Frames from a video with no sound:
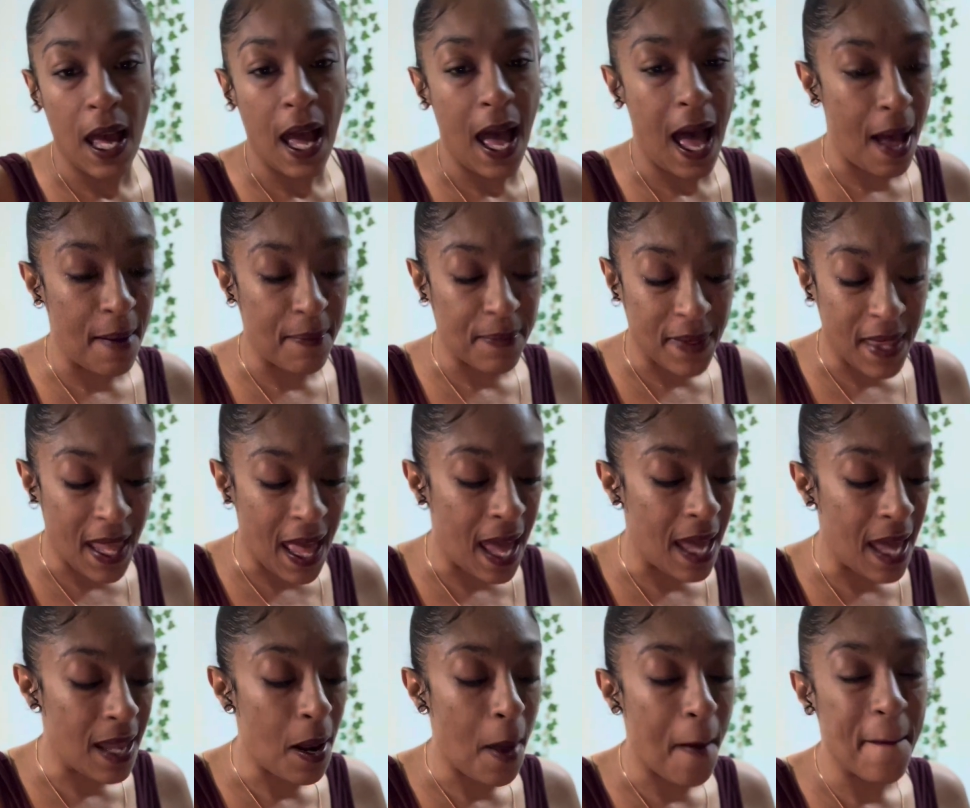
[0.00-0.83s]
I'm
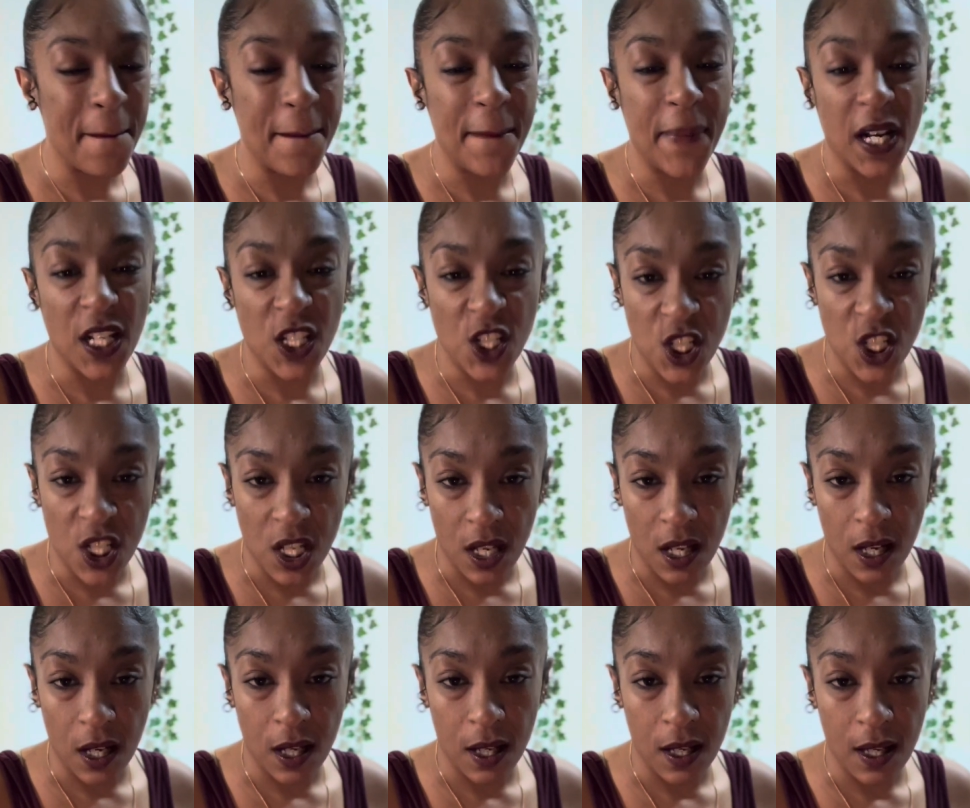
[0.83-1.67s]
not
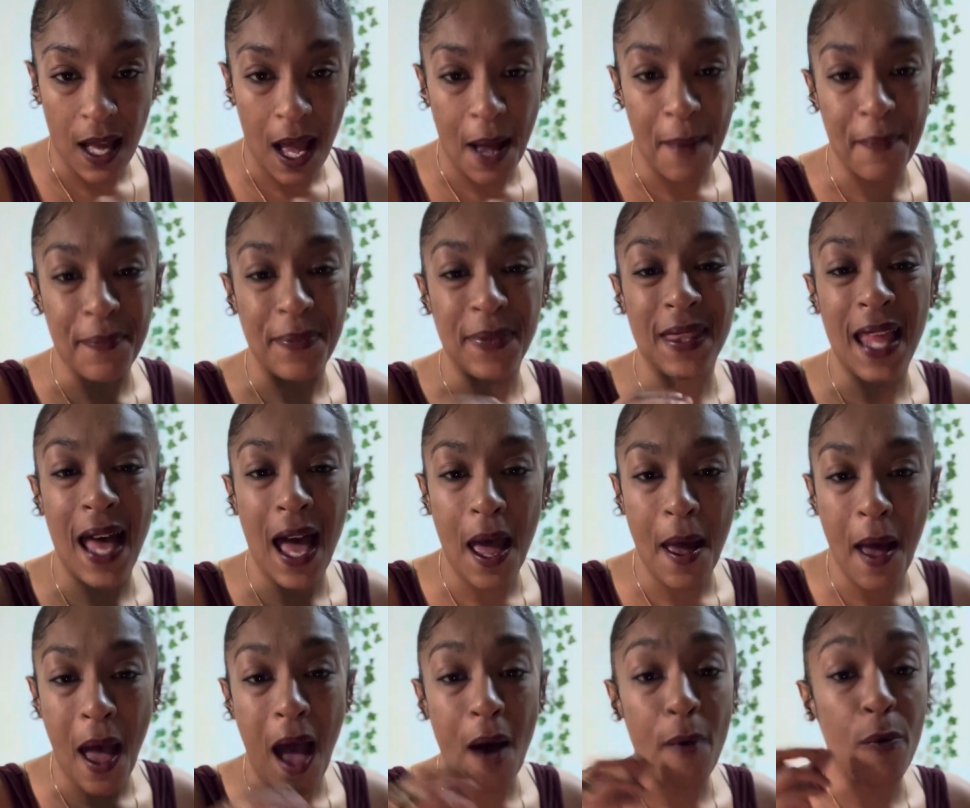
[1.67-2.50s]
budging.
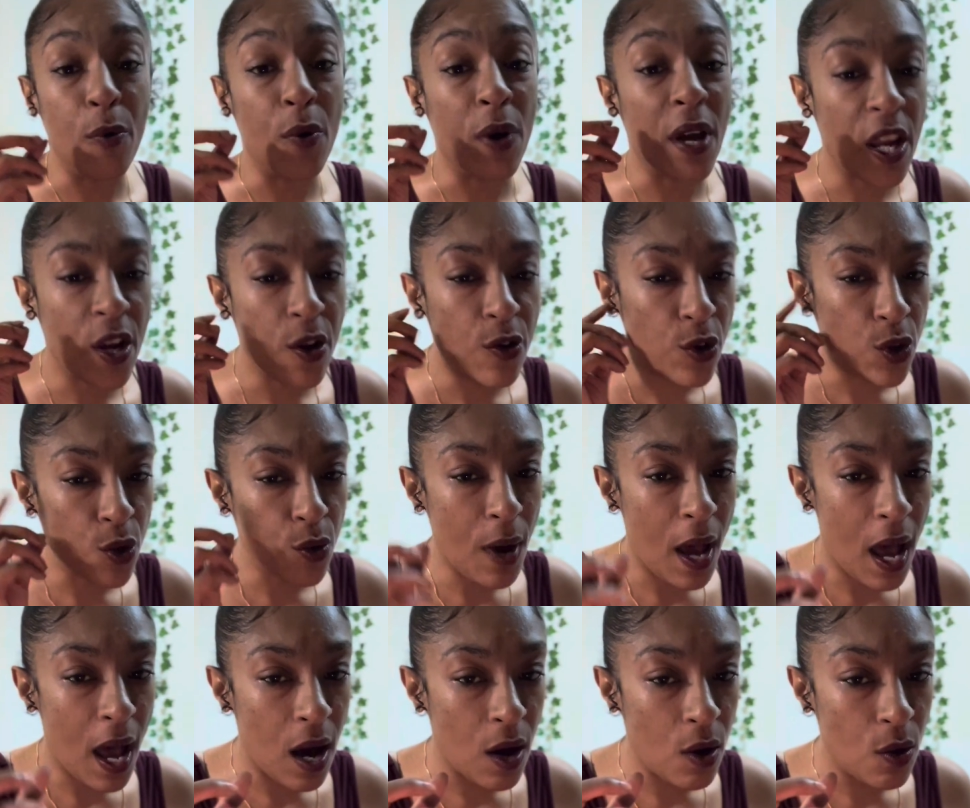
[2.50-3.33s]
I will hear you
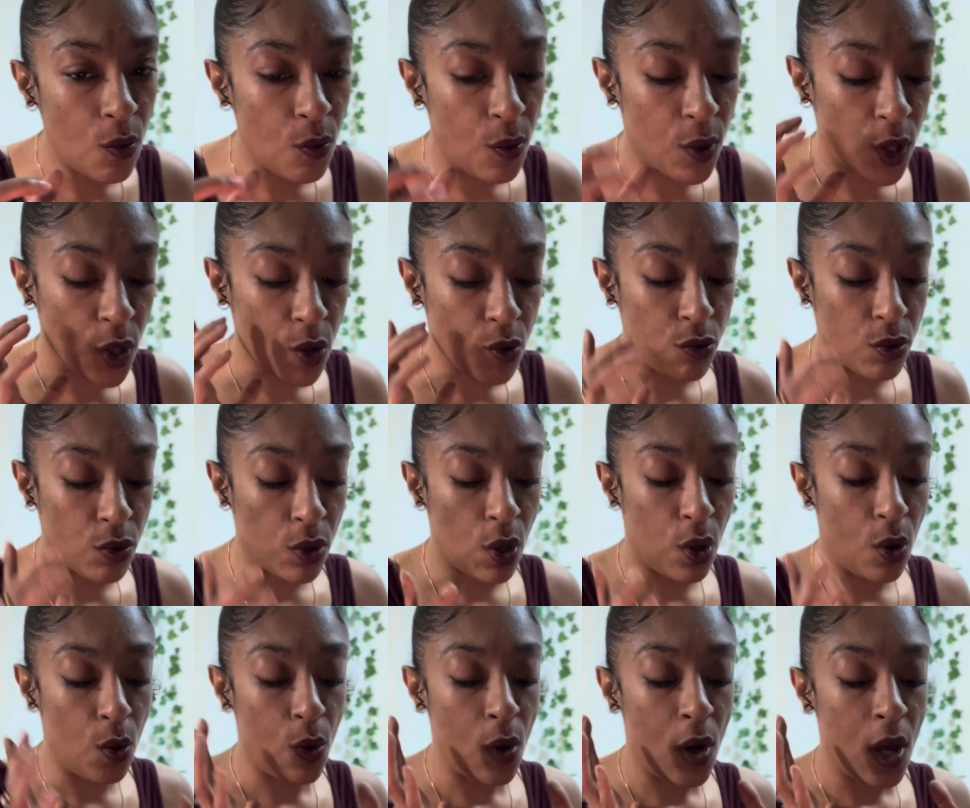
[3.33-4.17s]
out when you
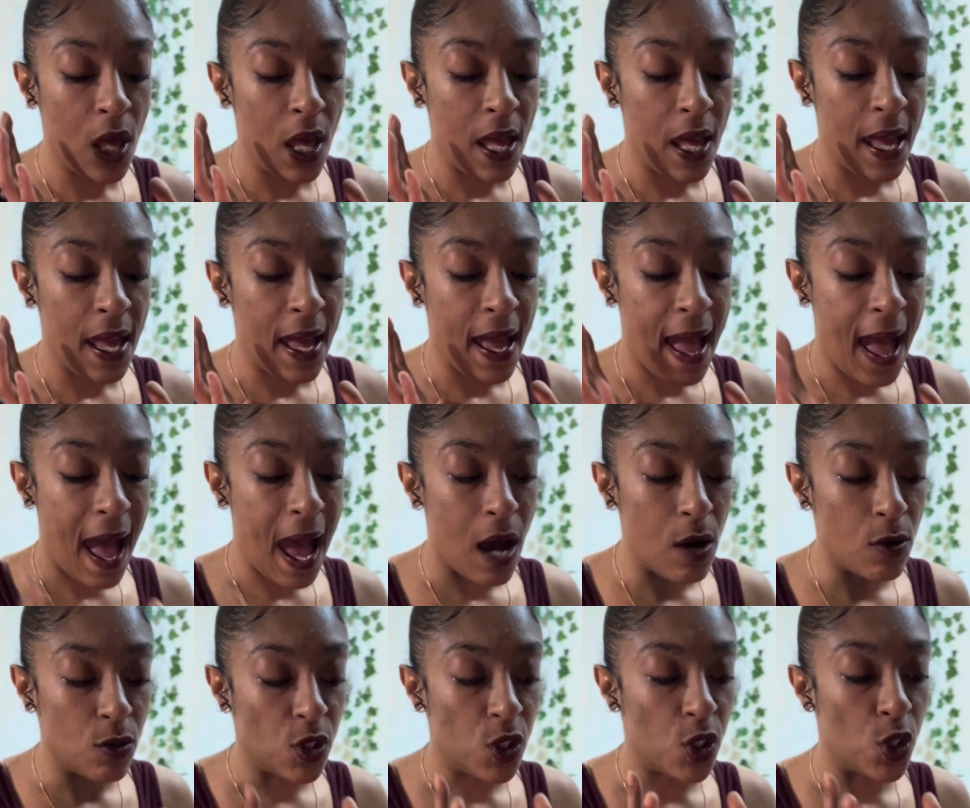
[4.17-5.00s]
know
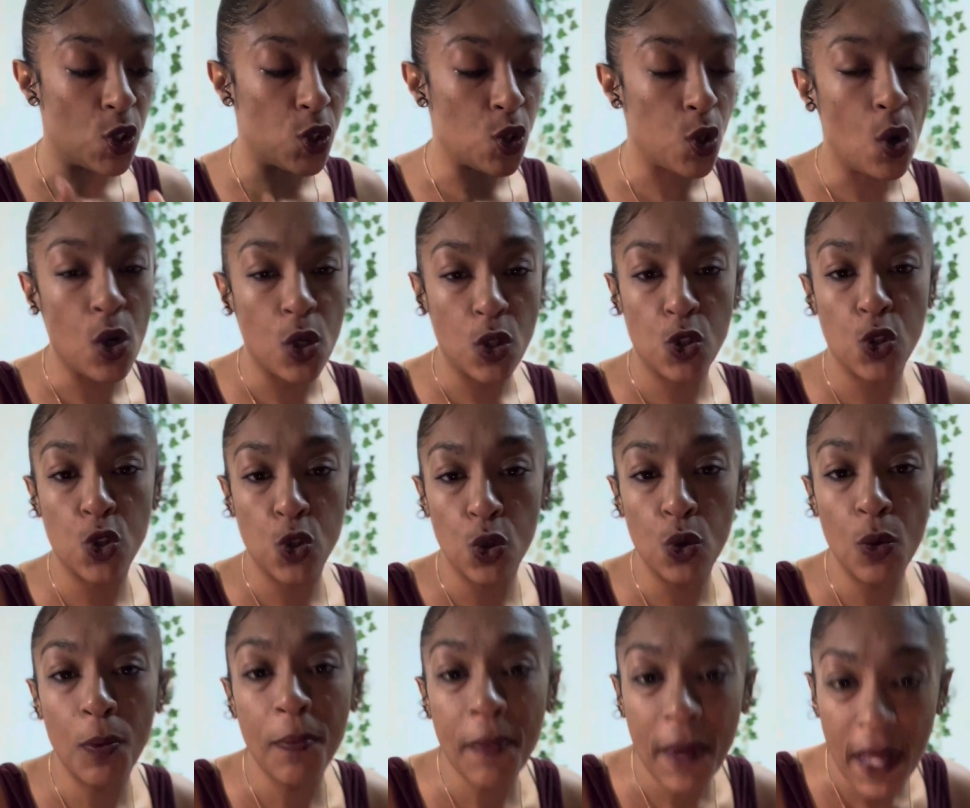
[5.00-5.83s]
how to talk
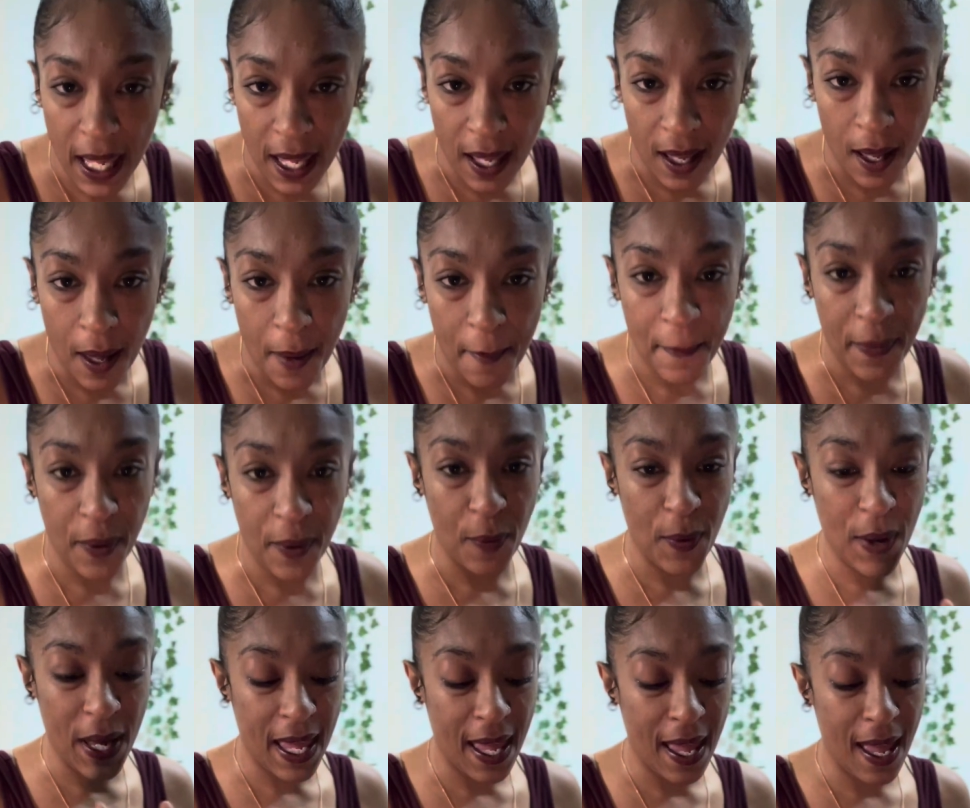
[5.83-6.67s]
to me, but
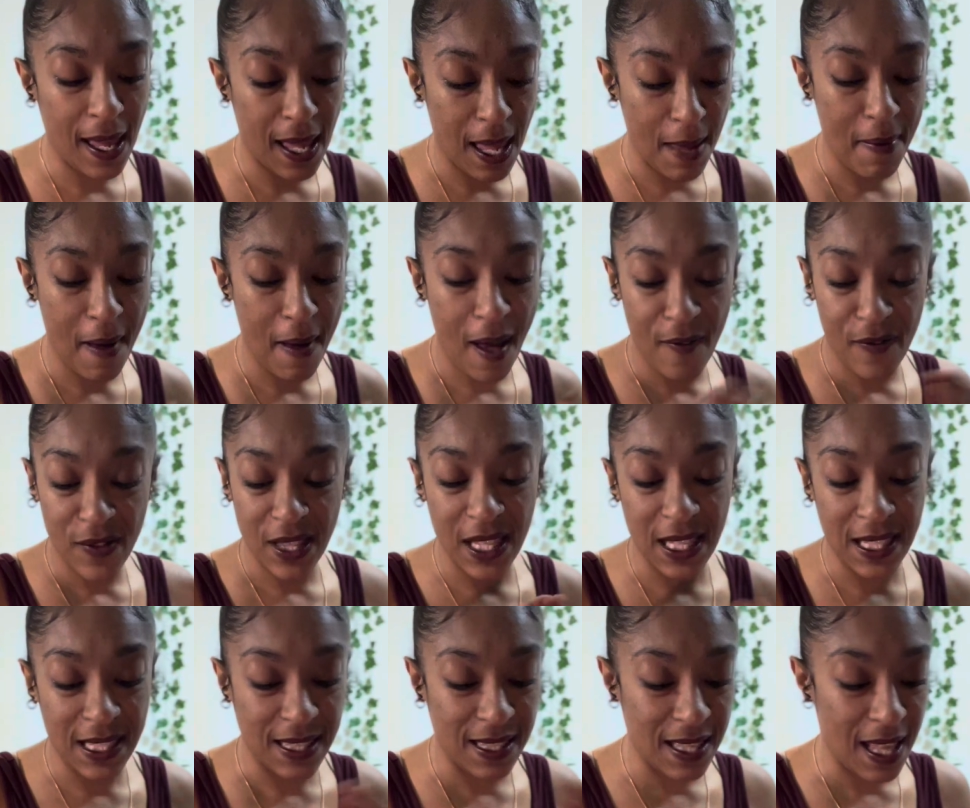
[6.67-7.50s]
we can't keep having
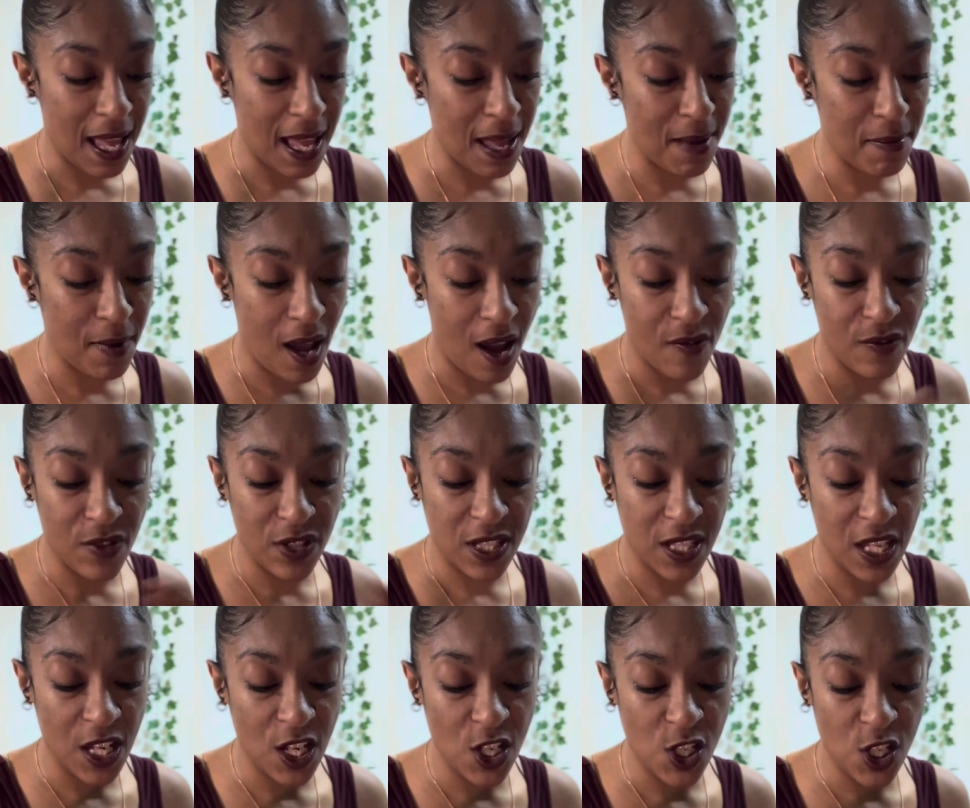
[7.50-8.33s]
the same
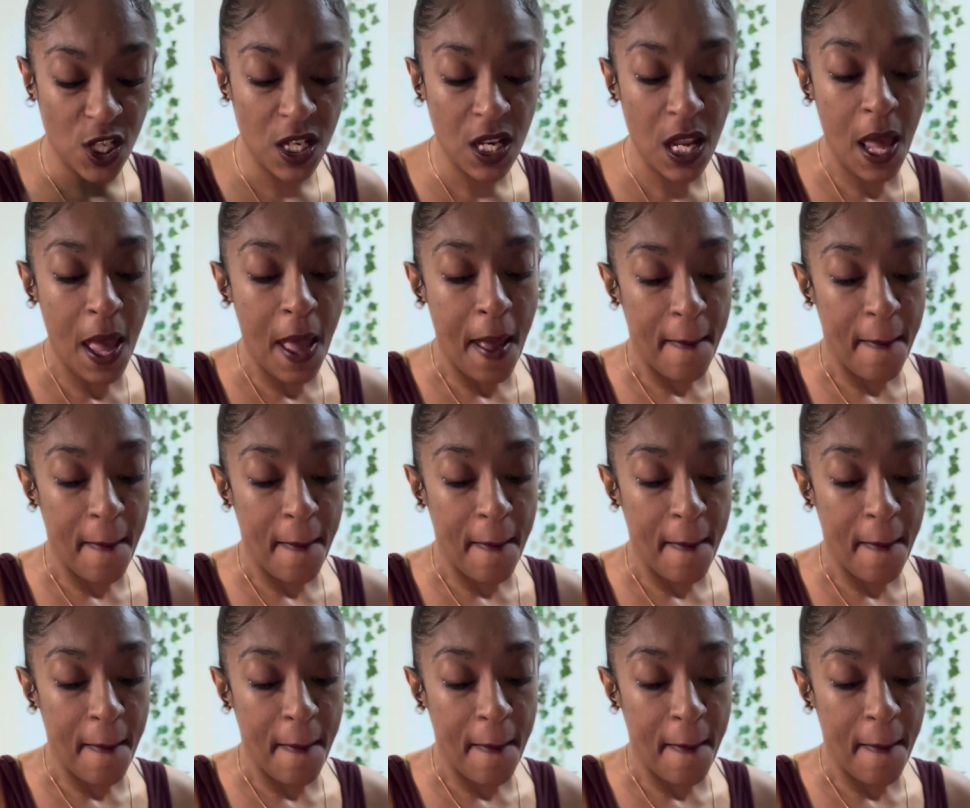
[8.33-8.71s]
conversation,